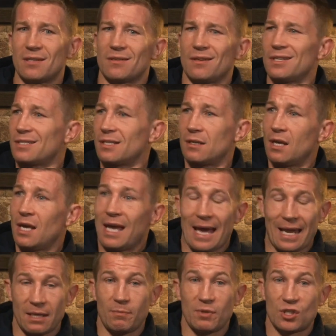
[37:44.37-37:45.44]
He's there, listen,
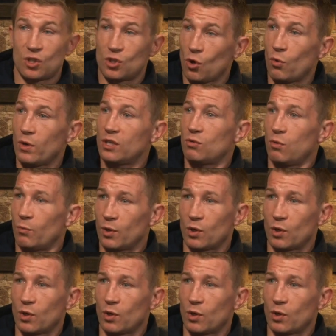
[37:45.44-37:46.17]
and he'd be so into it.